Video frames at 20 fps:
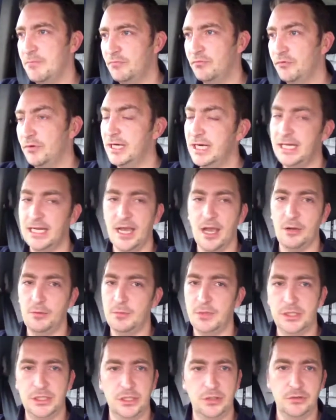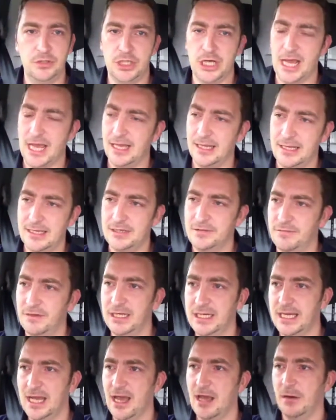Really hope you do share this
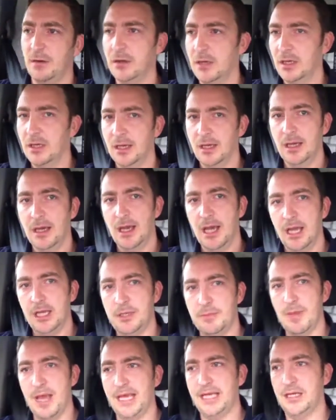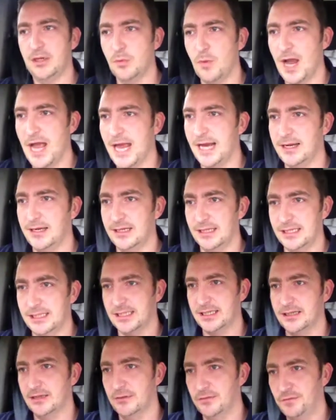video and you make
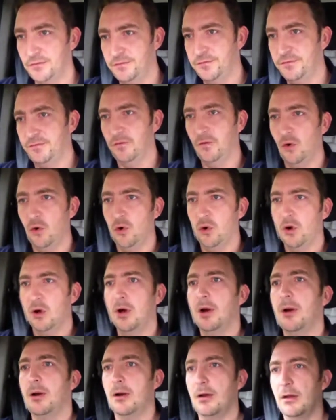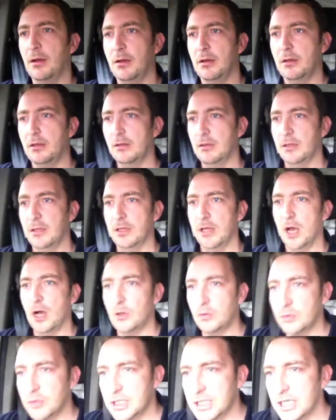awareness for
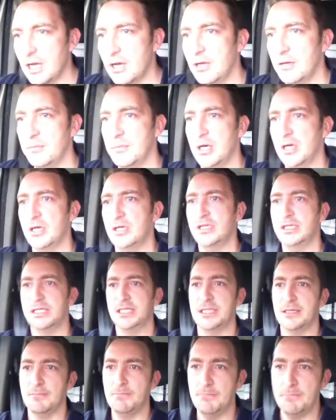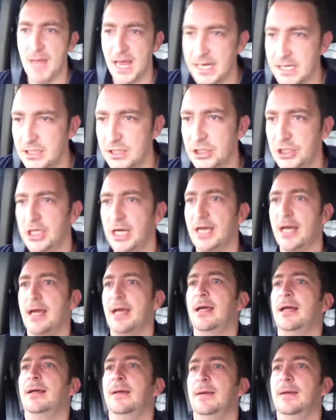Alzheimer's,
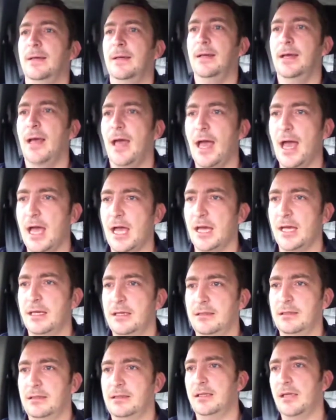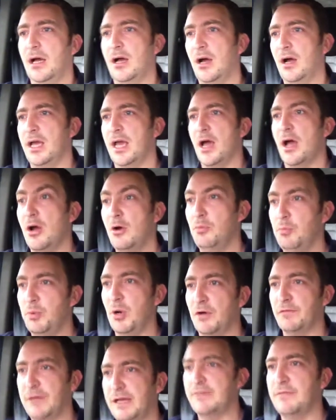dementia, and I hope
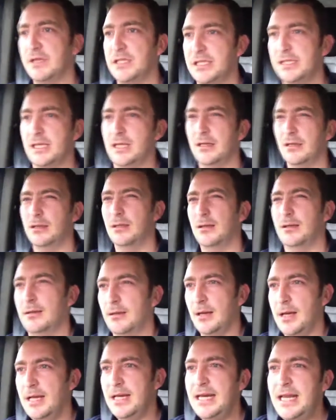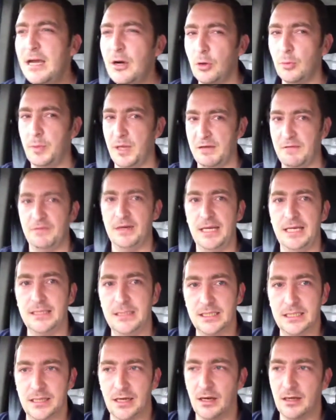I've given a little bit of an
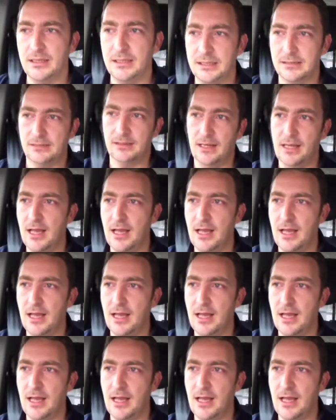insight.